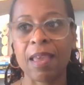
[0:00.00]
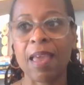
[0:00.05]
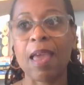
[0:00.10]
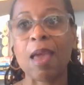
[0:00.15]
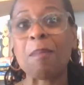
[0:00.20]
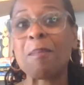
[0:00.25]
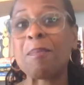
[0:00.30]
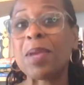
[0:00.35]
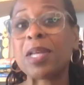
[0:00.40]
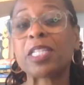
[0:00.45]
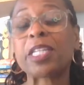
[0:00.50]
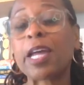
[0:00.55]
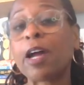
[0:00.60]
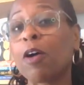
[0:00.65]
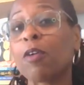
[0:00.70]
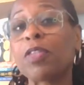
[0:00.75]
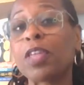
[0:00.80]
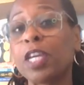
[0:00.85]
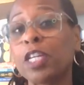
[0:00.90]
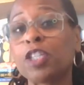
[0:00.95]
and mental
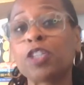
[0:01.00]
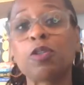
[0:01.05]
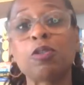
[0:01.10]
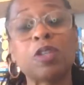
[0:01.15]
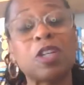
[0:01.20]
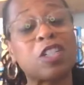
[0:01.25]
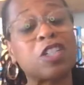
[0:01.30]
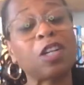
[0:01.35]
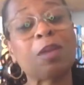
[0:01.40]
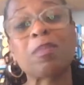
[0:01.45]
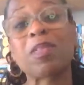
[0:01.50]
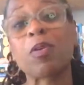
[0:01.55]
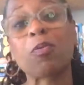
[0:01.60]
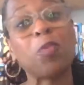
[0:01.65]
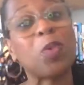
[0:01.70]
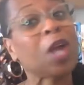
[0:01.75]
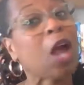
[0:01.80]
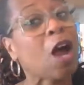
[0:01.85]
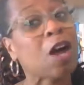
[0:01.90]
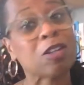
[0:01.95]
health issues are something
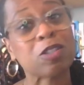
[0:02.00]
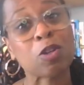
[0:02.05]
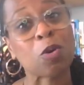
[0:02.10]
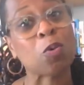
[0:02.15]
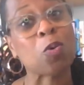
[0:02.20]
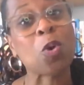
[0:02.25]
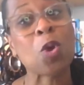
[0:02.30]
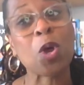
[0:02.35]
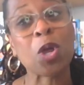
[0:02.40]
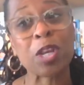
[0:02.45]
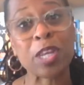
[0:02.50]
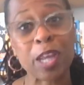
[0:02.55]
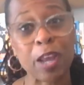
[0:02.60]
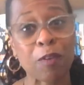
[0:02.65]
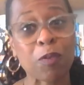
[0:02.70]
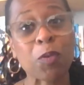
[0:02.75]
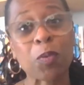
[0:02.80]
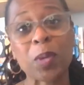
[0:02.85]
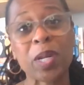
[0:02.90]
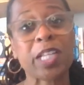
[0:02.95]
we also
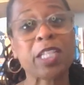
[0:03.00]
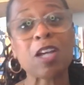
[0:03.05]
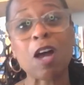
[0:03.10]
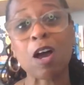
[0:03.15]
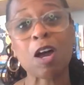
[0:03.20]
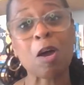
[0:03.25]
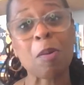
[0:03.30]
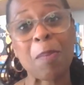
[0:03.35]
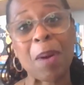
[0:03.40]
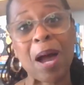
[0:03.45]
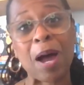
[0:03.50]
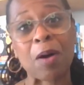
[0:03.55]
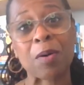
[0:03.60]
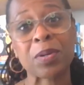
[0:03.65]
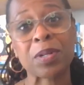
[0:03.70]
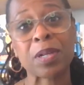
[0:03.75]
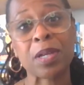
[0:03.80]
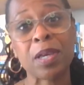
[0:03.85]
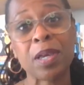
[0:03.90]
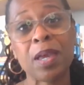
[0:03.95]
never really talk about.